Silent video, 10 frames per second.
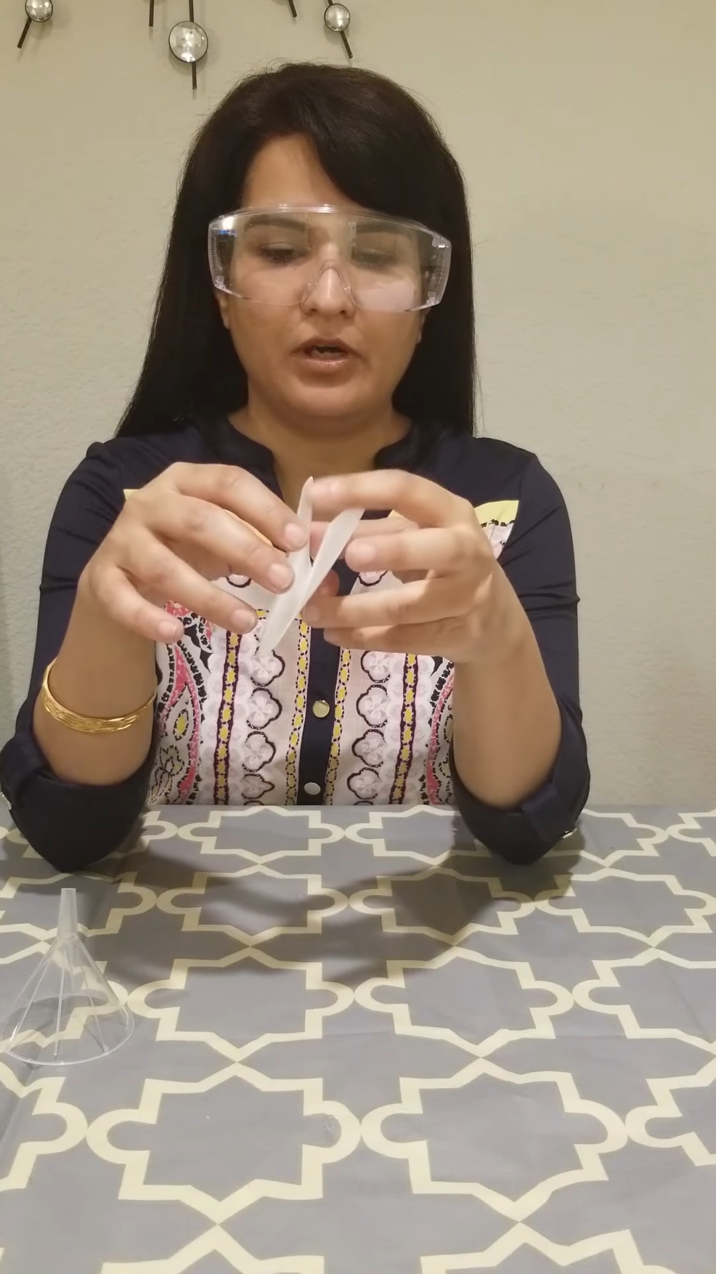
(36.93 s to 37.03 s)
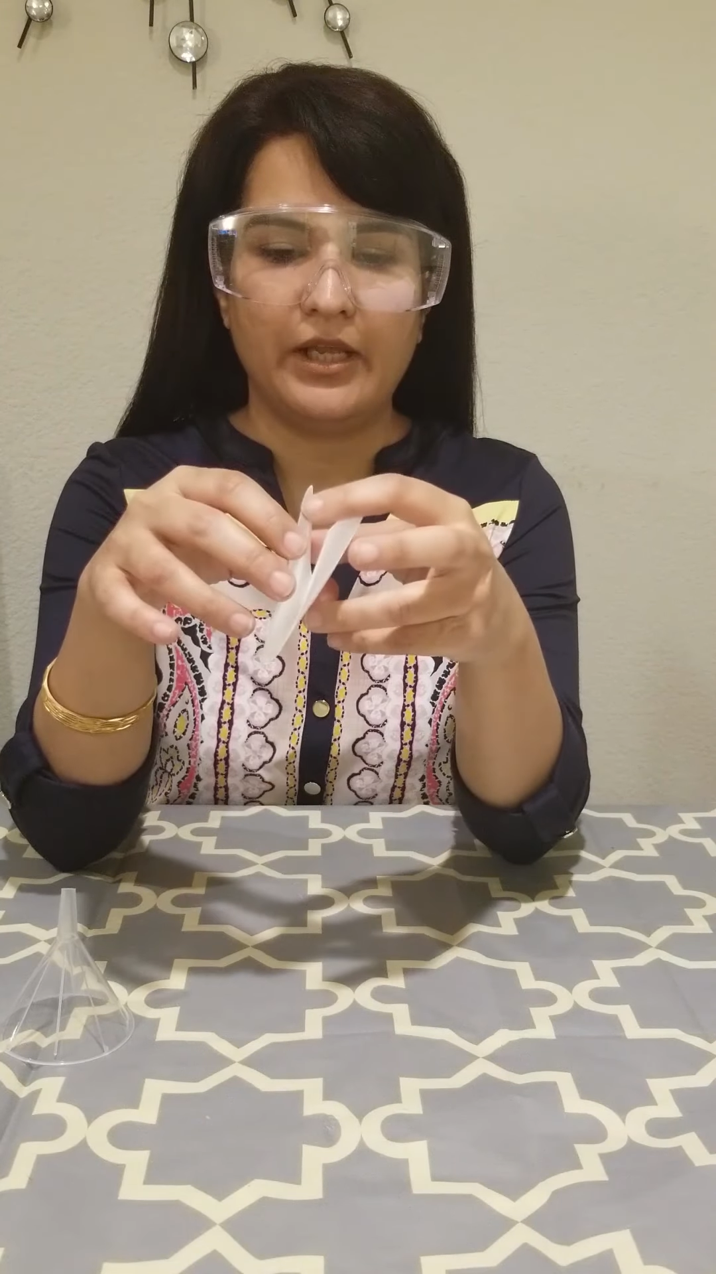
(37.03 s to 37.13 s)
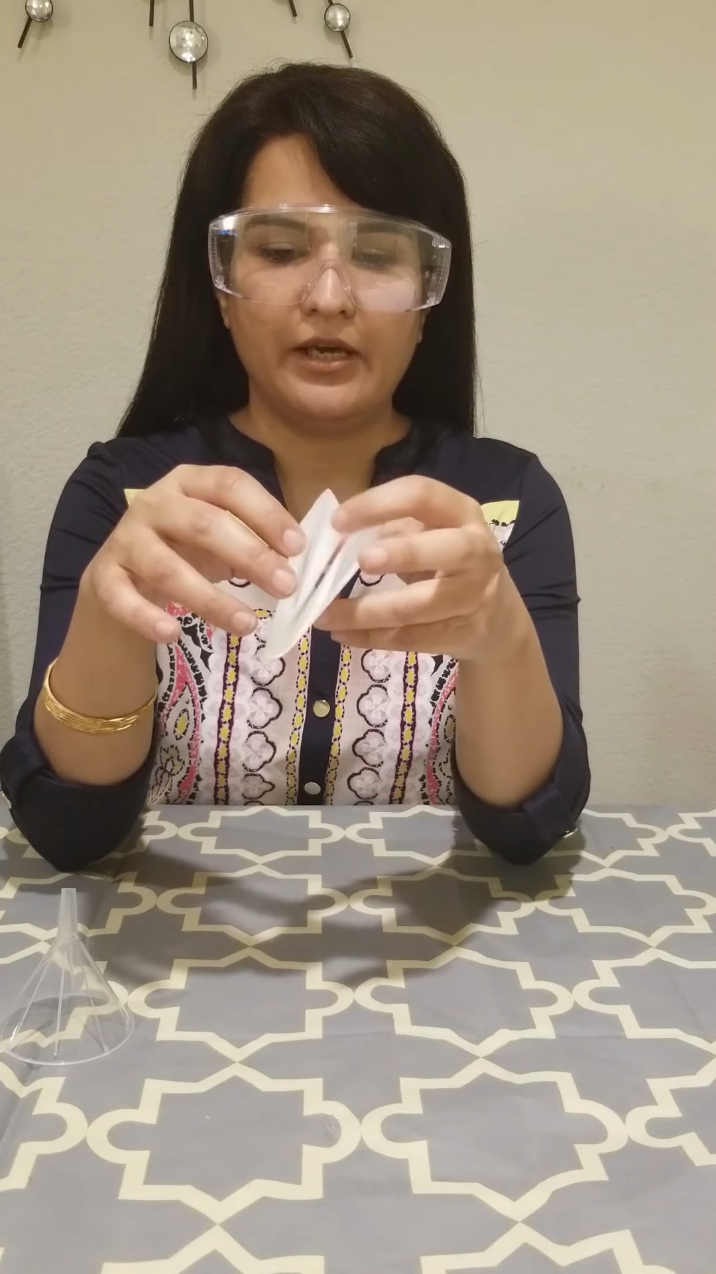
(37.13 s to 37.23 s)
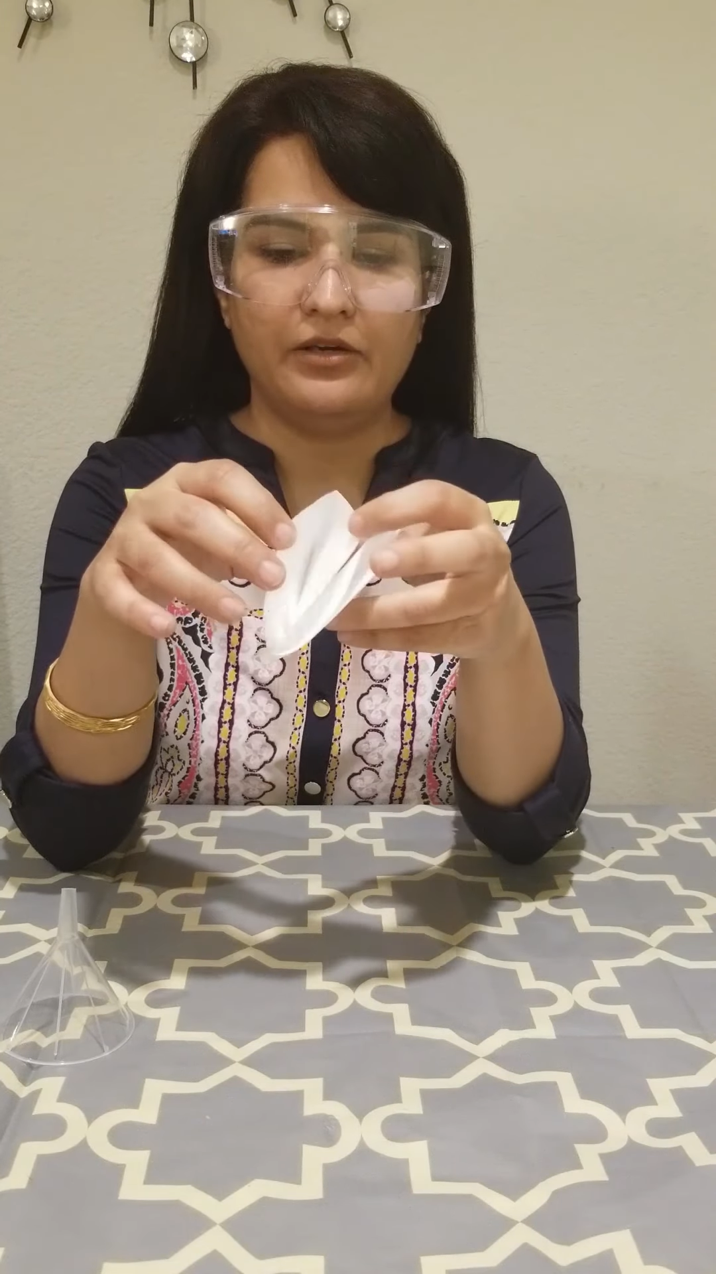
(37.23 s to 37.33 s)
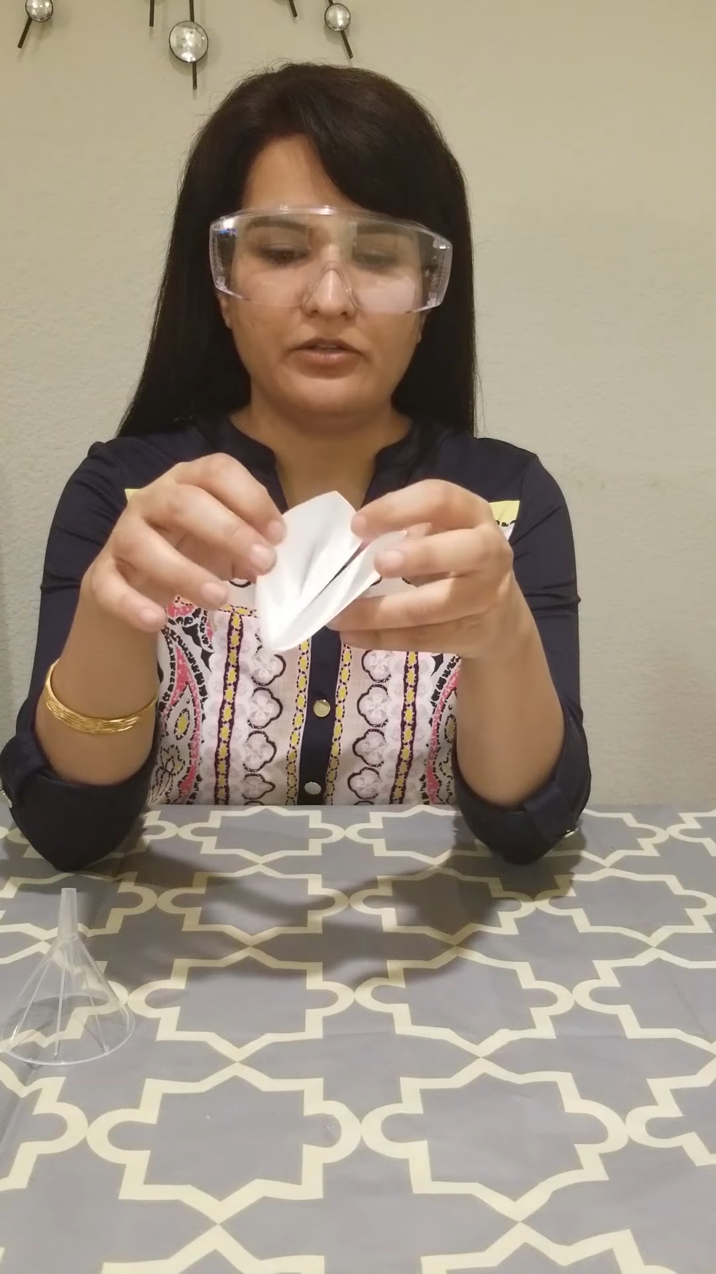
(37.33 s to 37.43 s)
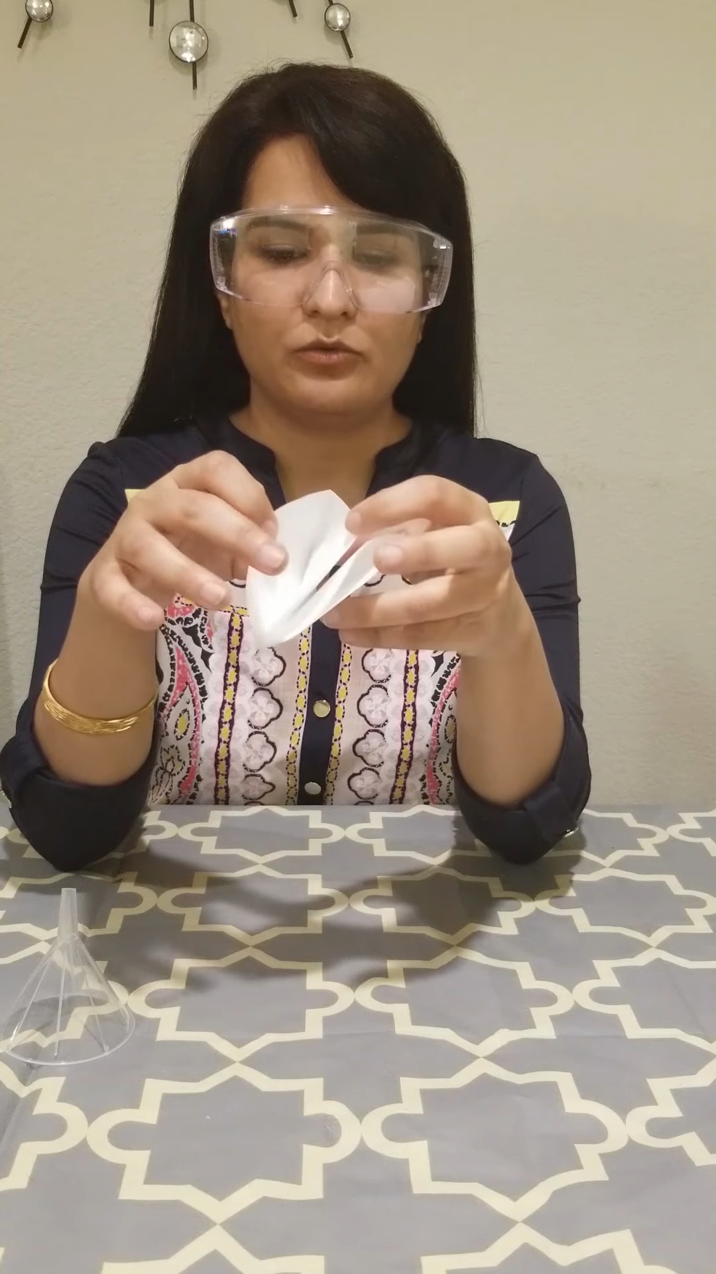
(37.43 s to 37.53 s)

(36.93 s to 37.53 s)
layers,